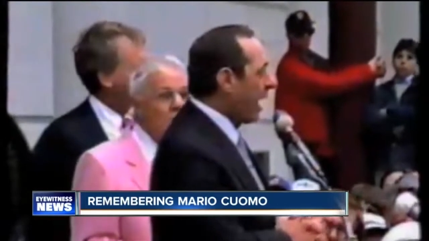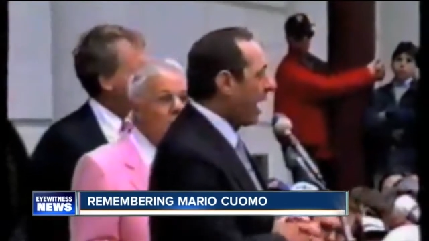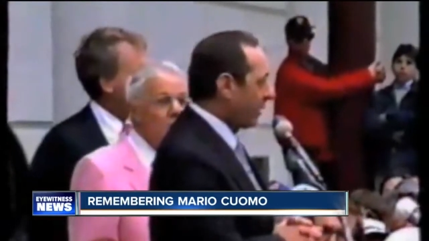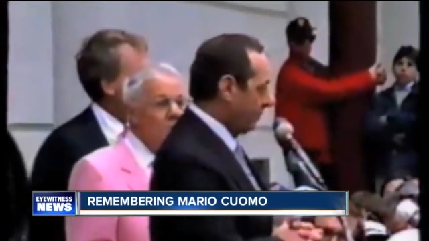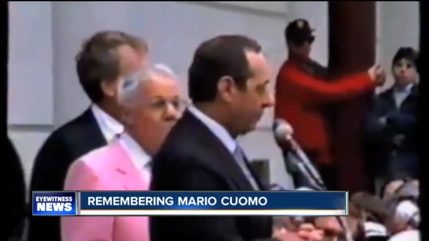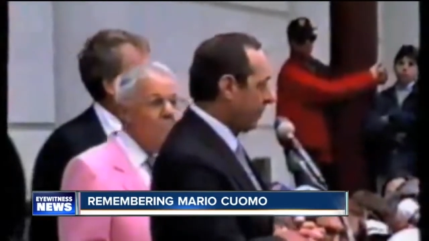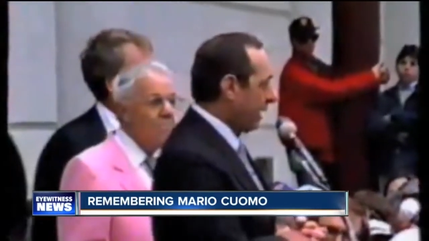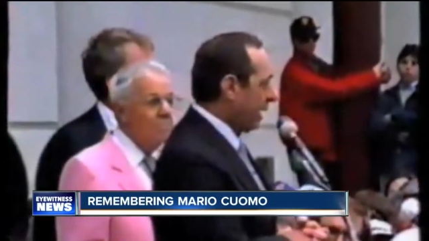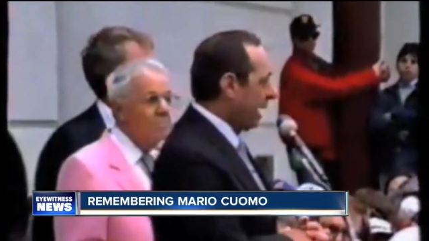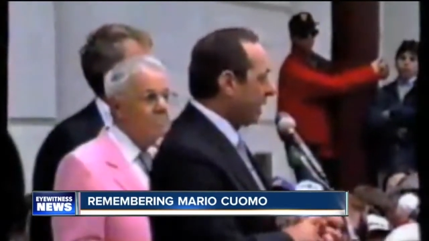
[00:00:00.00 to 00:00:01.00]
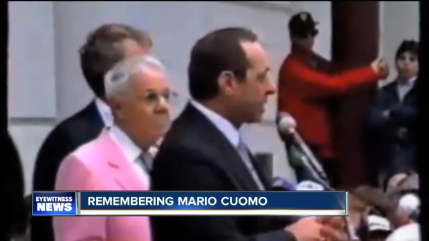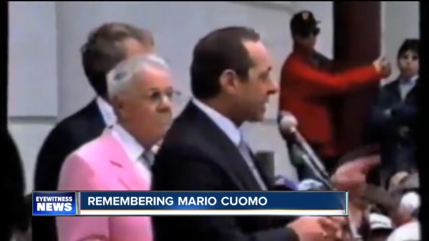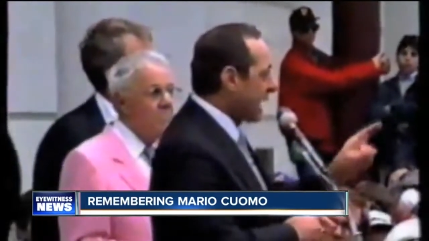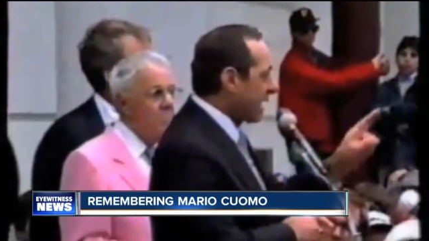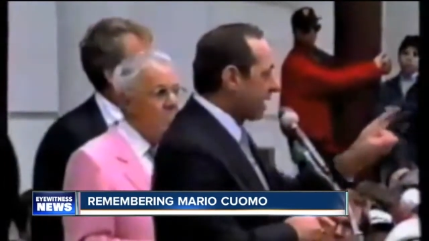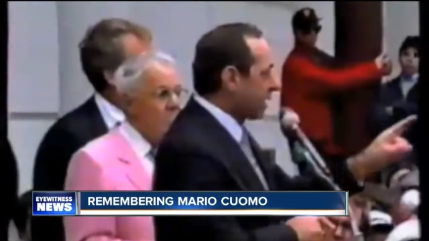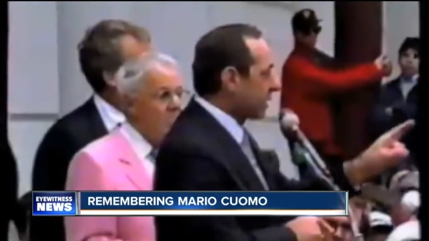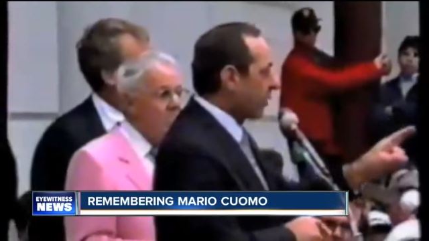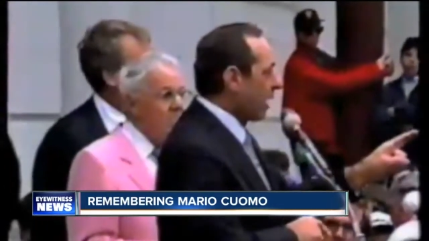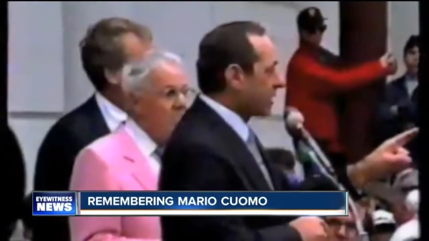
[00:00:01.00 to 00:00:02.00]
Speaker 1: out. And this state
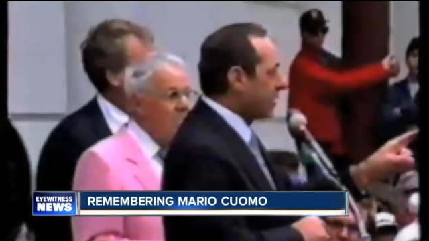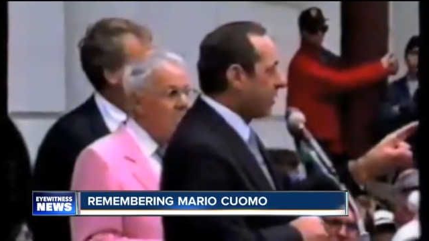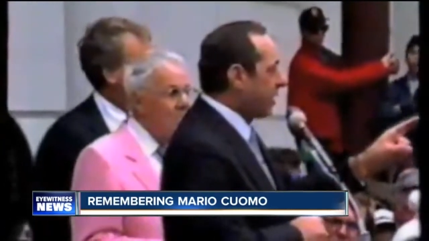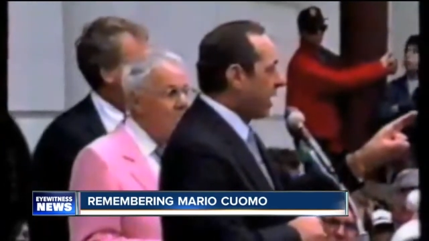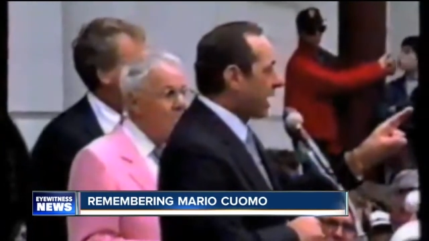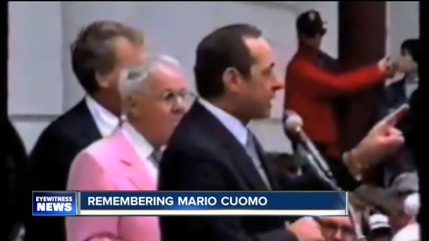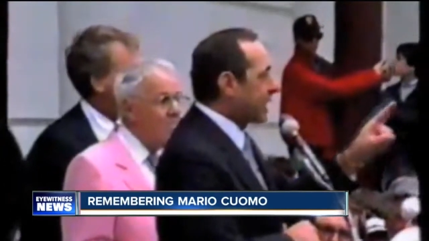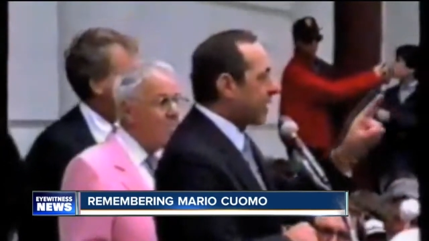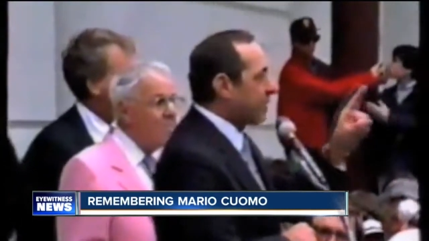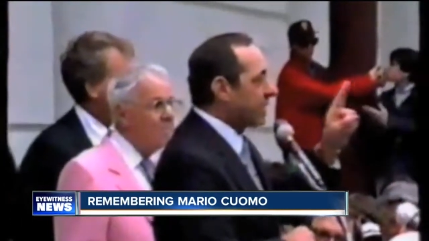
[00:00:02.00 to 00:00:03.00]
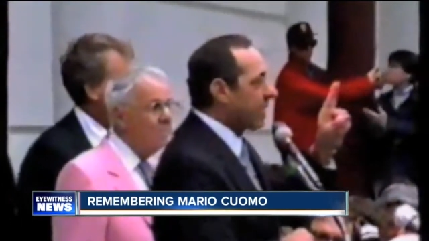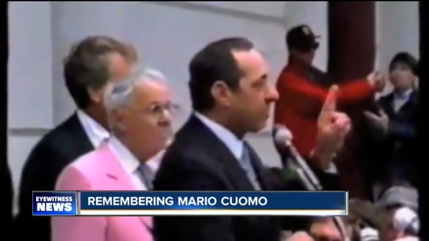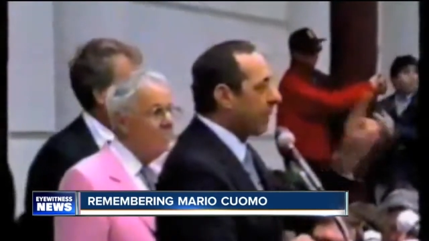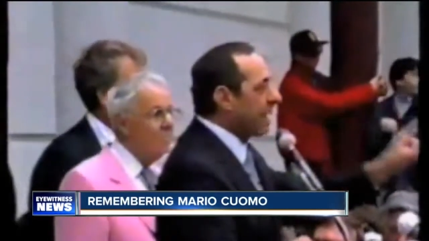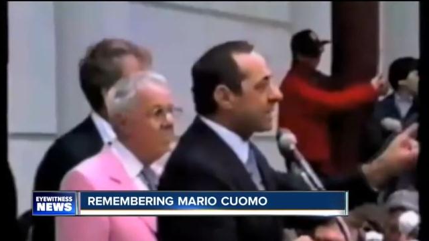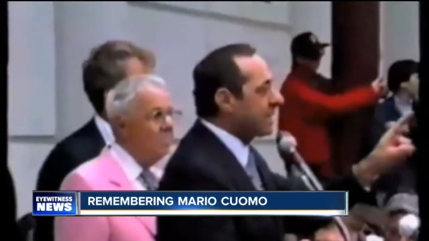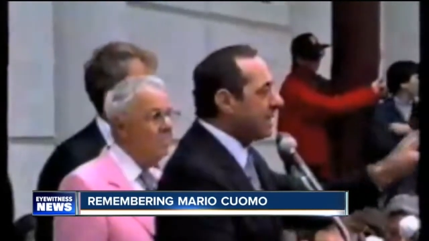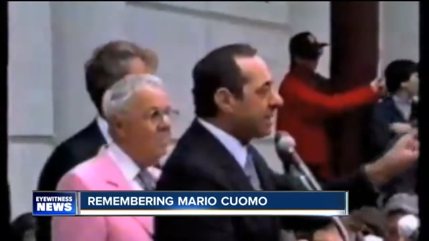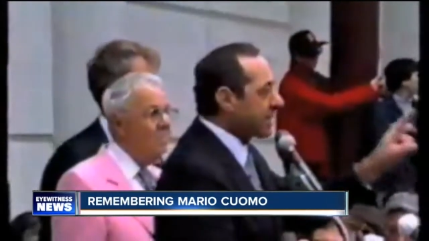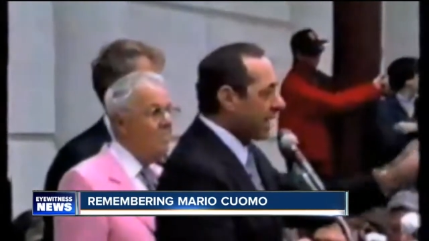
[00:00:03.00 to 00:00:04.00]
looked to Western New York and said, if there's a place
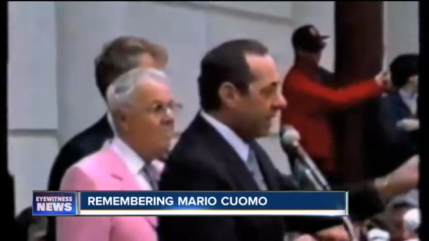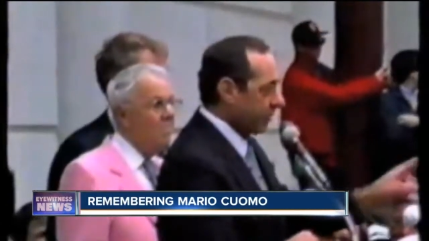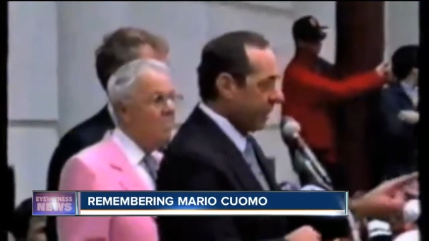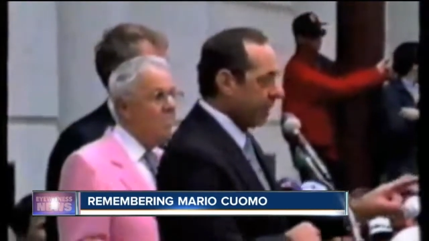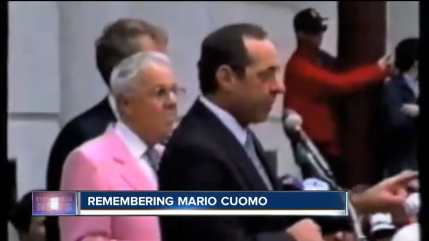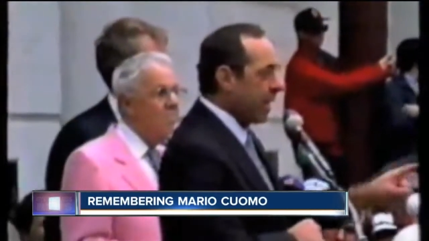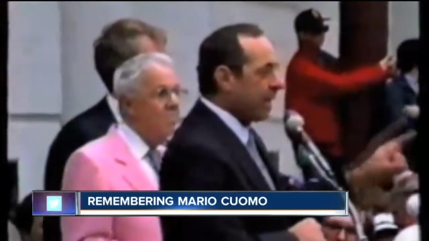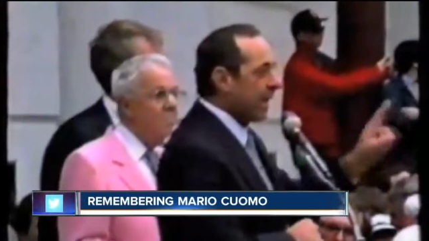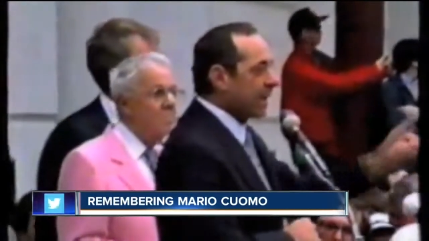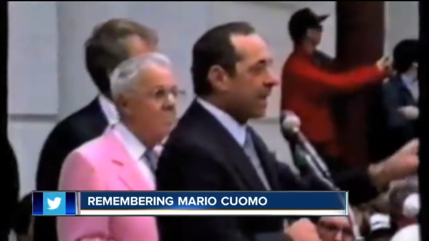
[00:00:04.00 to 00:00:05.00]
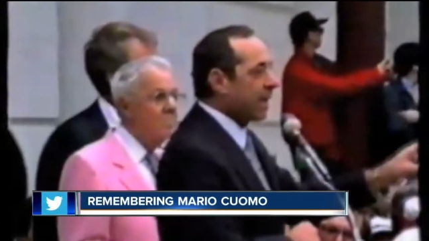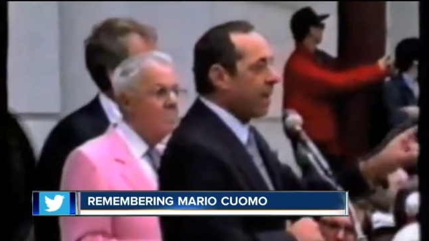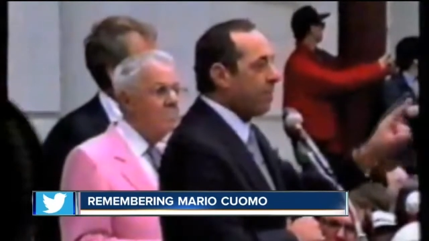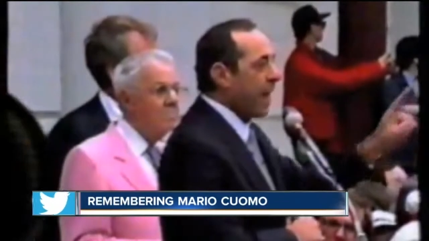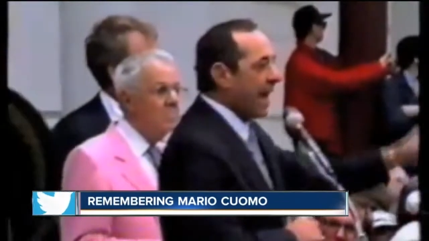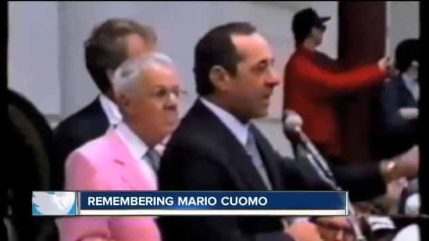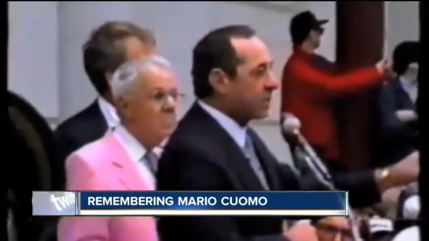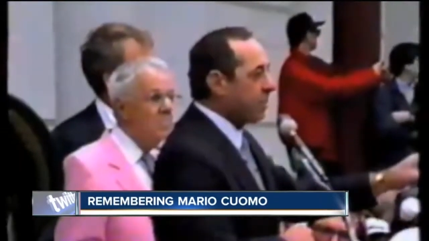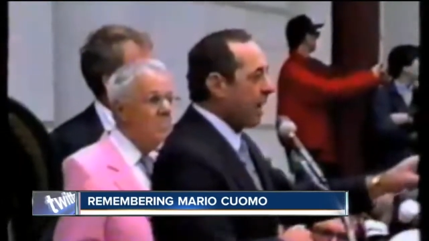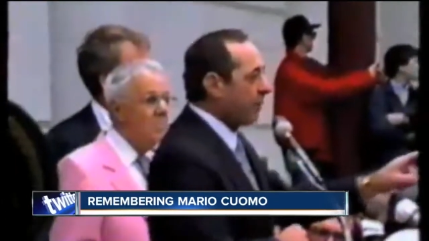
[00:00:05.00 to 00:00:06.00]
in this country that can come back,
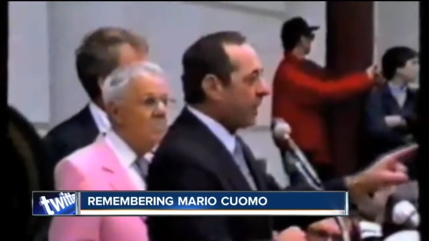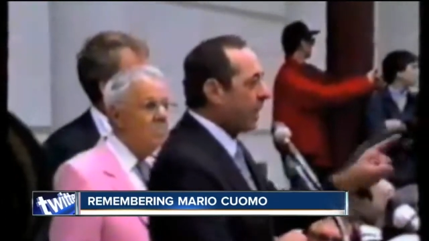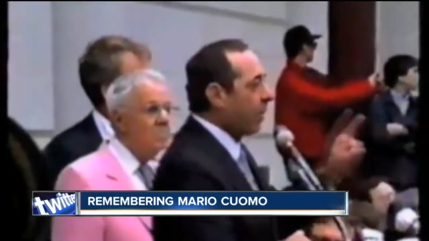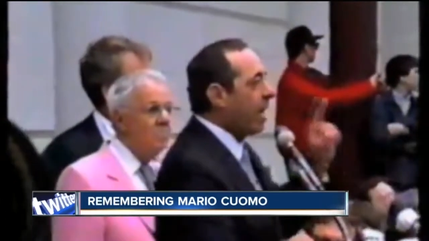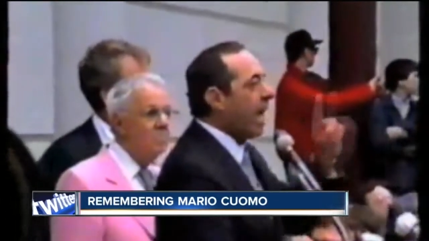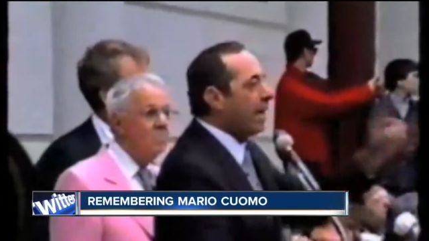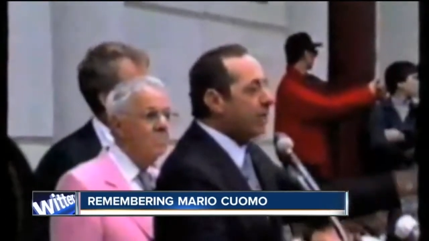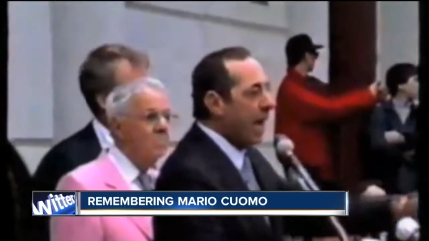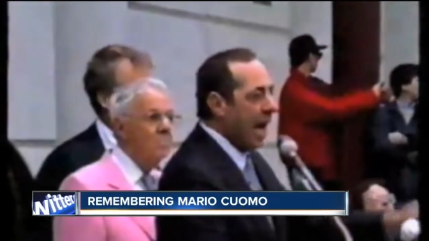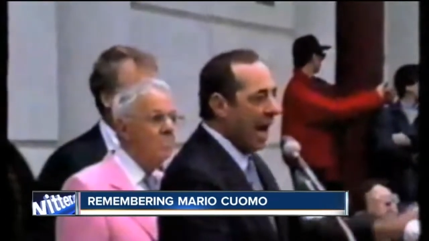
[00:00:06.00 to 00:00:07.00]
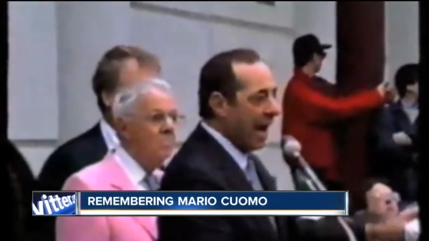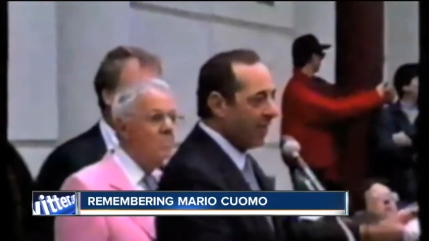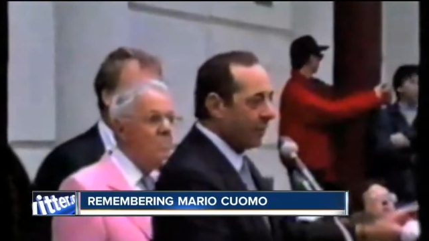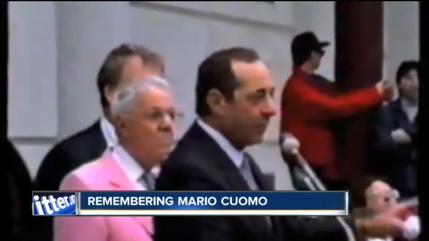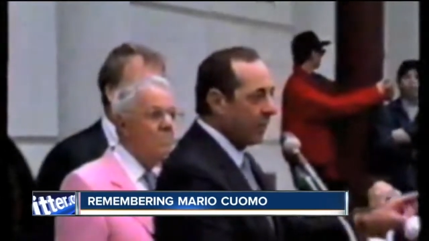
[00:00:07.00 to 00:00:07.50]
it's Buffalo. And you have.